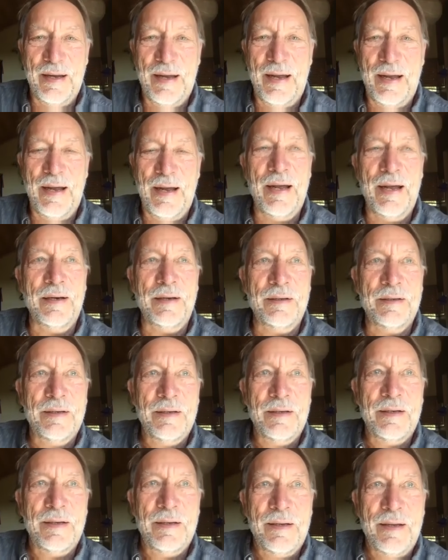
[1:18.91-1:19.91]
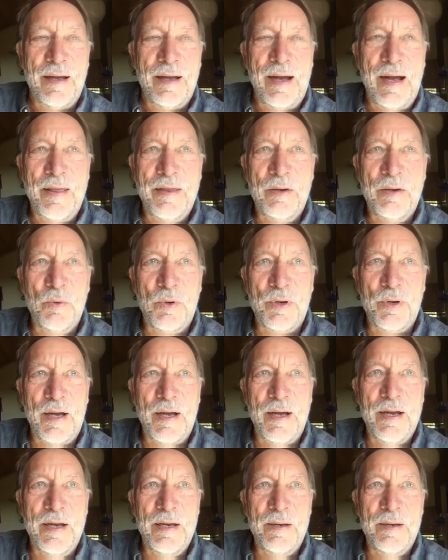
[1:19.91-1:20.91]
And I think what
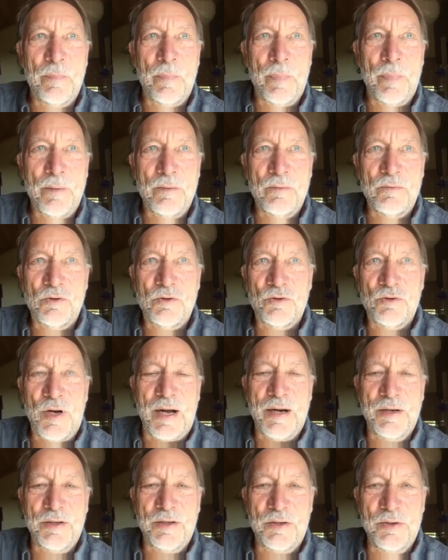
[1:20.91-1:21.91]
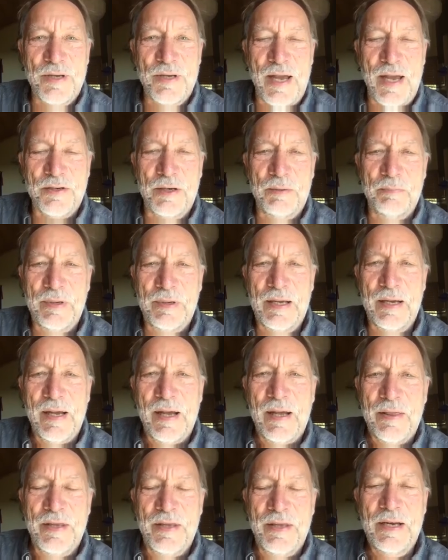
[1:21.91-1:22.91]
I try to do is actually
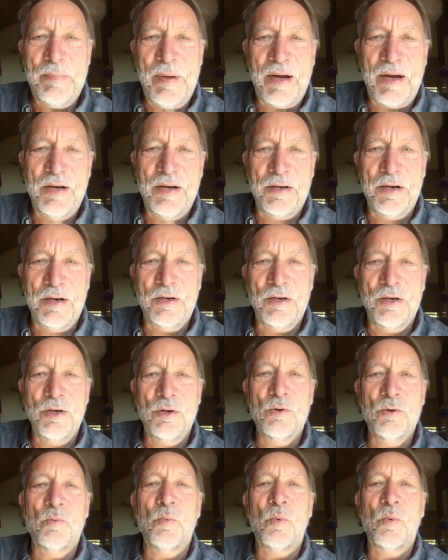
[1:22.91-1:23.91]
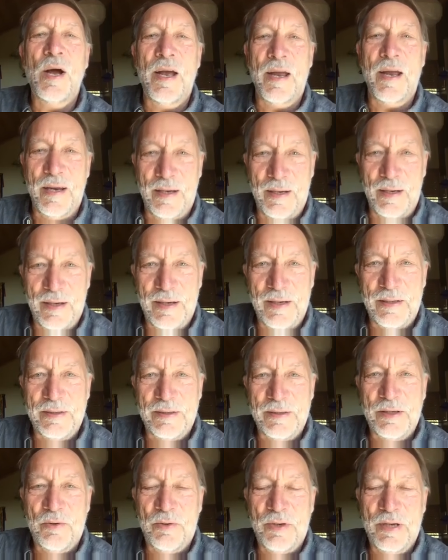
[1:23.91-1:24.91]
think about it in a new way. It's
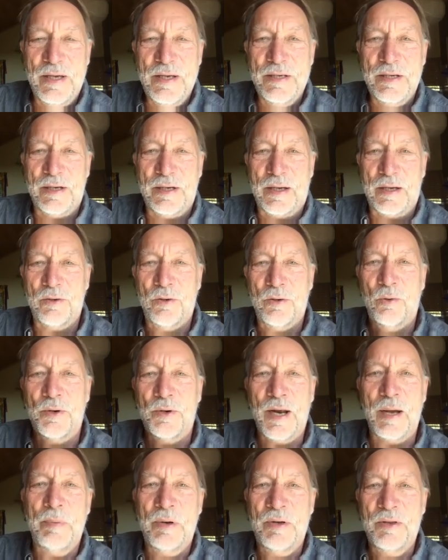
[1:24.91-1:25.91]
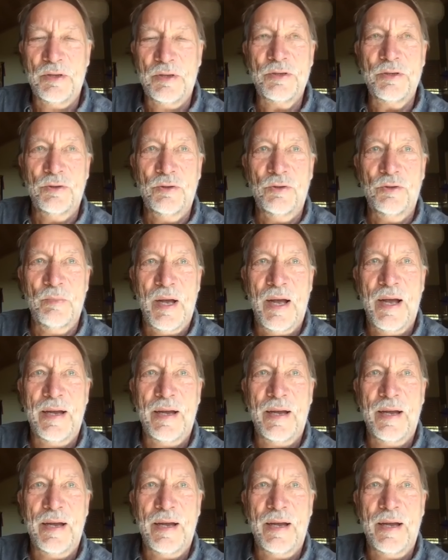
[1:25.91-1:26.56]
so easy to get caught up in the doom.